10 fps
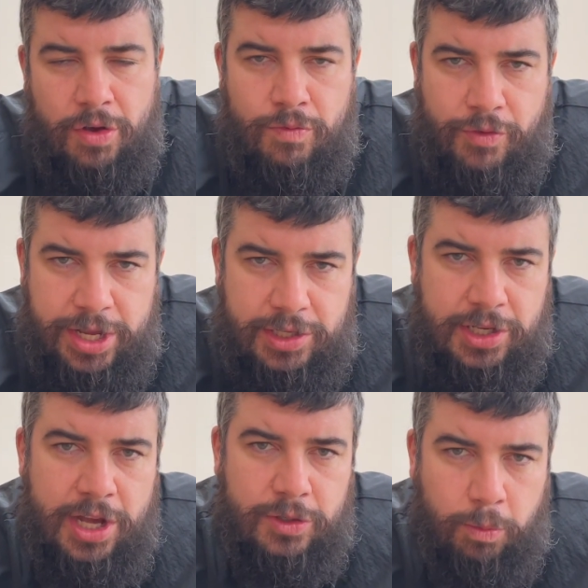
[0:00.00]

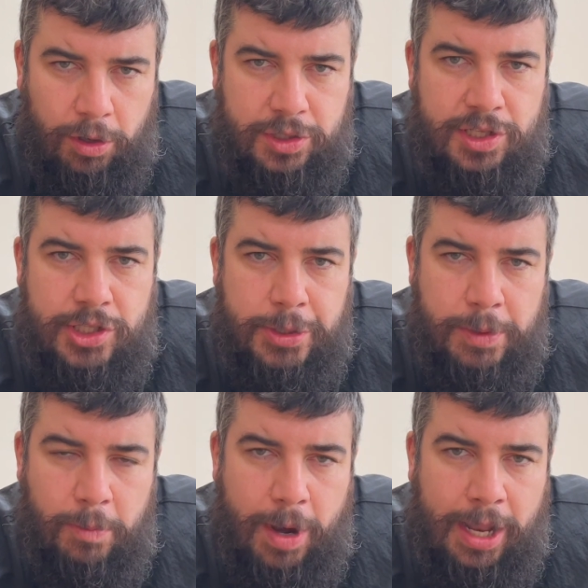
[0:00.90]
Research what is
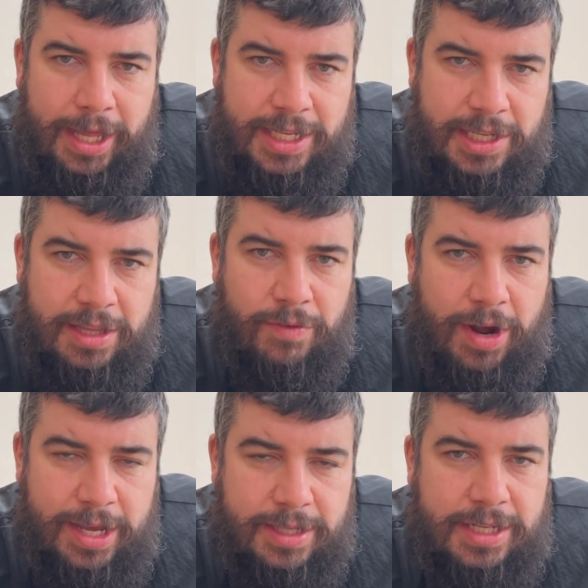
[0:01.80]
doing well. Is it the
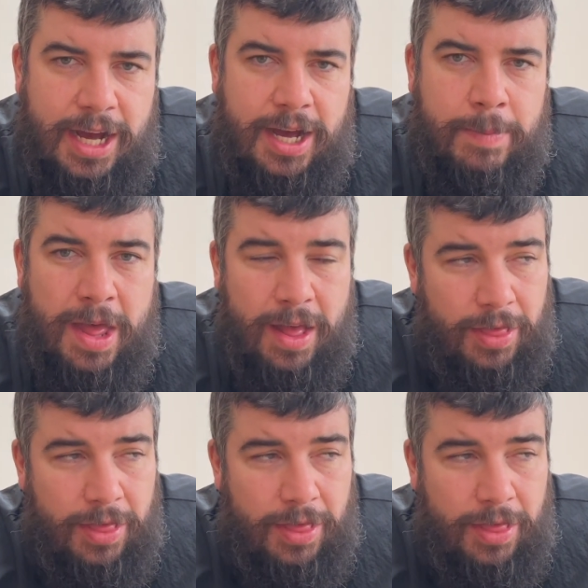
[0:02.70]
right time?